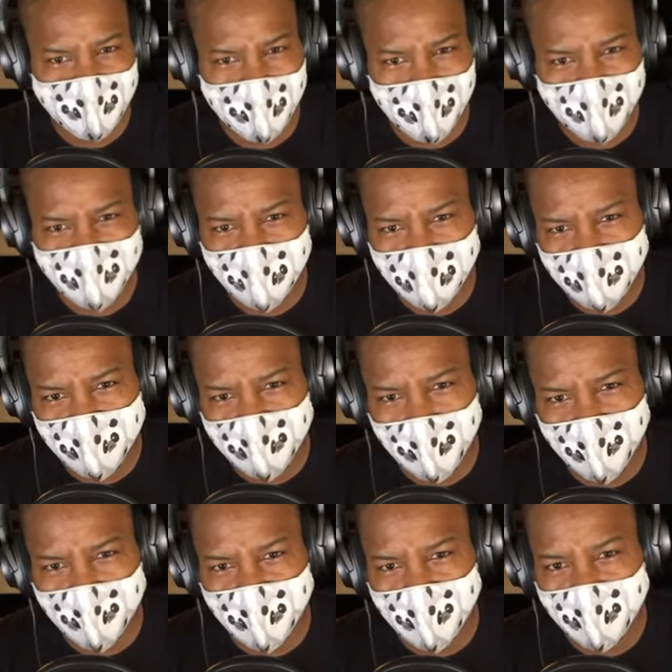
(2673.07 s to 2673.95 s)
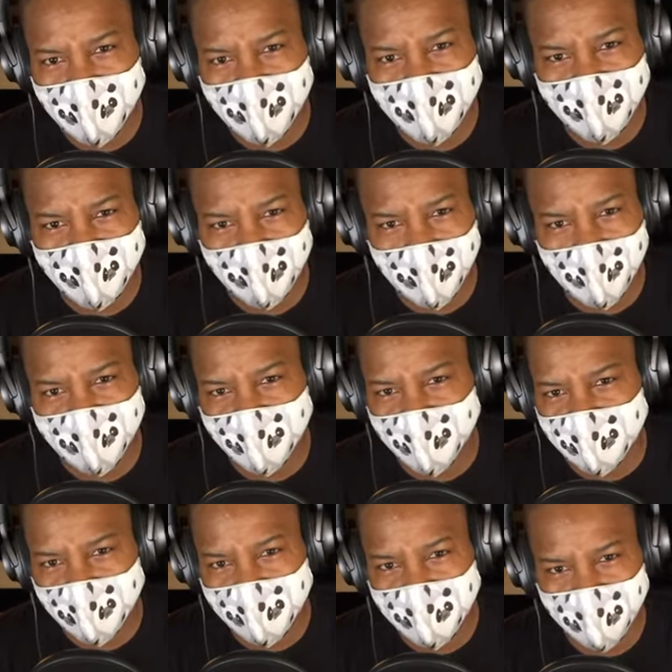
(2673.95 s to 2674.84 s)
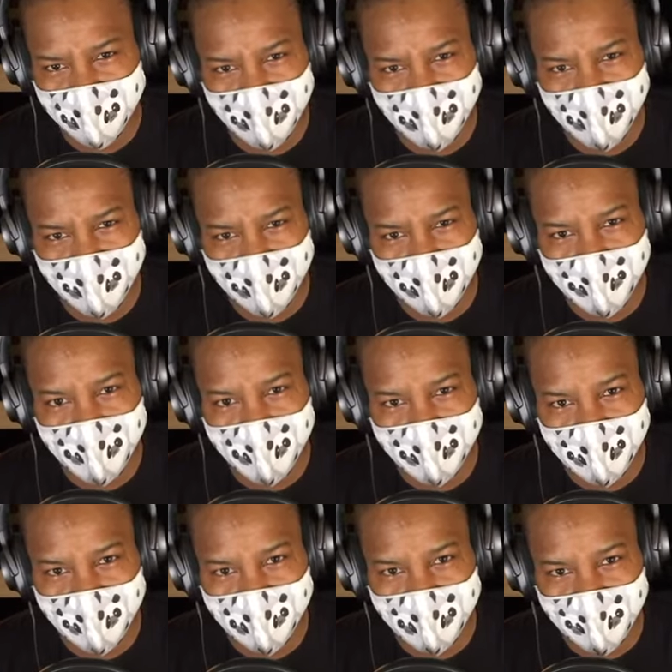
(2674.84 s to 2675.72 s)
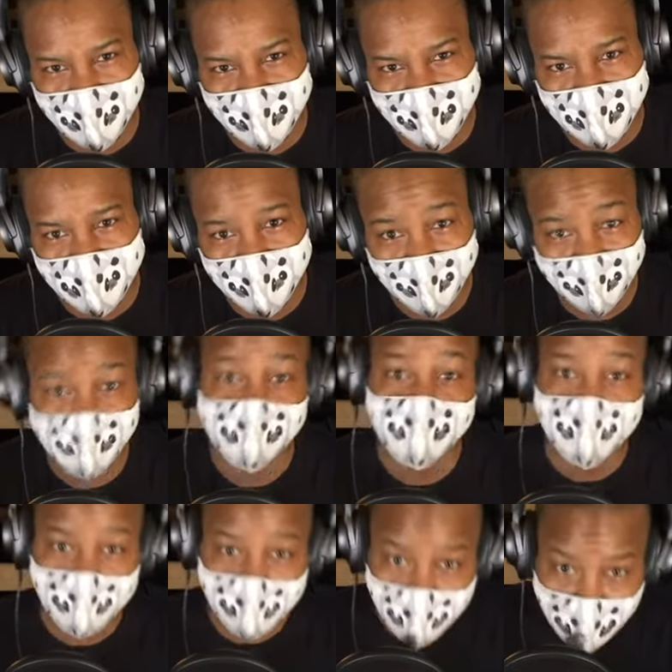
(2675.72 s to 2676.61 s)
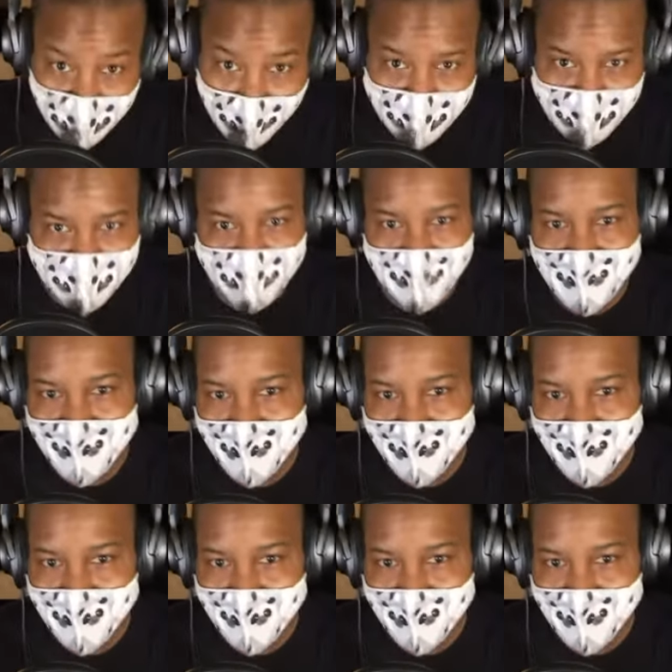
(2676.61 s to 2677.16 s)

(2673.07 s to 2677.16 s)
Have two Americans and have the other two other Koreans that you can trust,